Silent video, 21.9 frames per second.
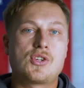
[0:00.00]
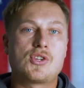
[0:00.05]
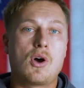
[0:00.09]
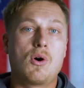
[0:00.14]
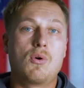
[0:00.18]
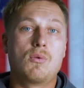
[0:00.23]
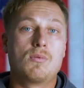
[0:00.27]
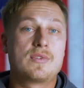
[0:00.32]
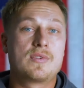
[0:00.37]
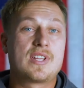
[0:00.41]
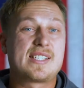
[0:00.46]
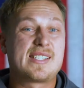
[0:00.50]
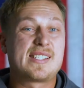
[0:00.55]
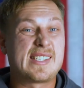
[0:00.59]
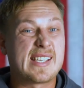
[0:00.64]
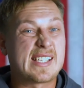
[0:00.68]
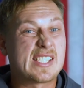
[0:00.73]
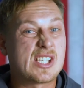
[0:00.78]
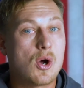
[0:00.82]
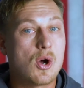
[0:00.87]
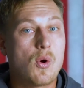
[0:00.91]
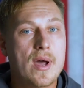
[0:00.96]
So the
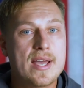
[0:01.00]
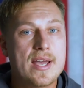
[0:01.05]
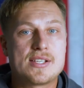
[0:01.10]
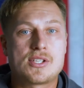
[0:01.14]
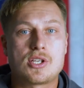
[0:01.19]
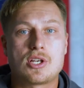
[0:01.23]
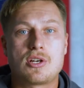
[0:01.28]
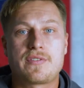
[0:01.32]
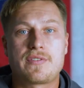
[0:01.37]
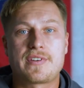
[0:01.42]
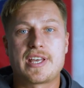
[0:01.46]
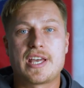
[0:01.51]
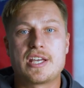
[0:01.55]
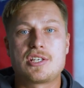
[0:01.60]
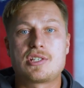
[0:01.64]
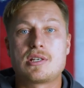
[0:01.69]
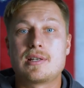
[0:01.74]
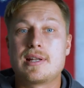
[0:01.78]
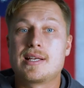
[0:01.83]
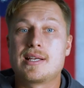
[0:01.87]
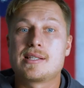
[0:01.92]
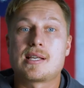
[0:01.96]
608
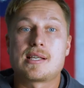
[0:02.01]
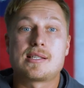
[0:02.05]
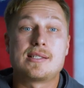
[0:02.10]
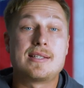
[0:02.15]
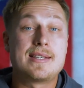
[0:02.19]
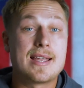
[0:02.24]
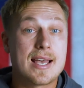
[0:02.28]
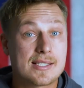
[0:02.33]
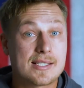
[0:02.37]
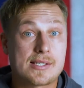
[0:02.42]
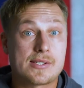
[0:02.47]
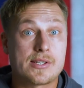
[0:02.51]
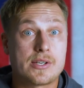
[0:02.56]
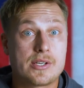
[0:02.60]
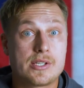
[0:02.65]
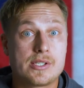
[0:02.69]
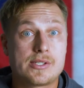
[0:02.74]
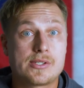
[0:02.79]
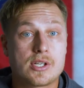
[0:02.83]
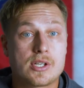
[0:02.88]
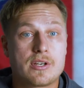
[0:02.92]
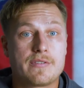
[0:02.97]
certification is a
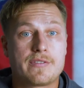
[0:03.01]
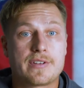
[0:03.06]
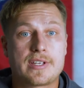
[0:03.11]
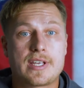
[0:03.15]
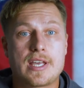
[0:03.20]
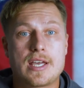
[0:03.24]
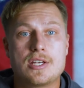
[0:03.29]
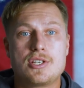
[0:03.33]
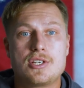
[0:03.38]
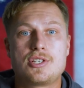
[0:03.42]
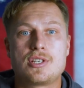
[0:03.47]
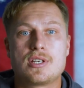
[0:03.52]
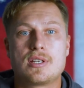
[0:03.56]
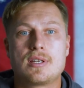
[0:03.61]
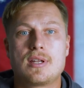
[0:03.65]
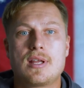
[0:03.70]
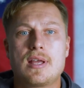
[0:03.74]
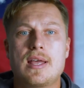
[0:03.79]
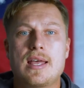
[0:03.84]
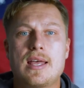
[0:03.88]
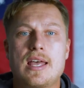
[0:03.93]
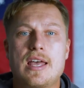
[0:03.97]
necessary
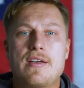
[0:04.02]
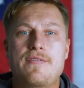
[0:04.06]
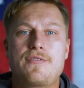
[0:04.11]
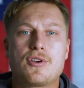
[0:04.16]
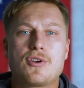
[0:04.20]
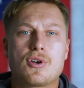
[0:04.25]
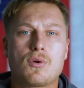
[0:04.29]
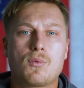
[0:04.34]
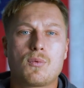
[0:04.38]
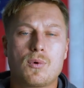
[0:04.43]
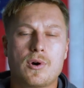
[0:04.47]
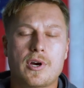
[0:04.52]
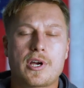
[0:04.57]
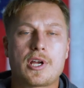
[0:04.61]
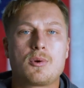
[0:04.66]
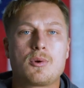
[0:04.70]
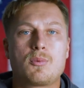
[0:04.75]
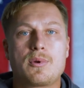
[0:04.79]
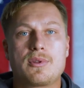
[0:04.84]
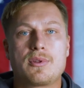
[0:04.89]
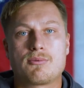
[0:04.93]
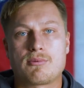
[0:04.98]
certification if you're
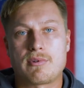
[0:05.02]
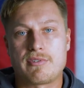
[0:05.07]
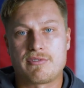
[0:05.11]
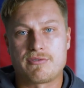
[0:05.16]
working with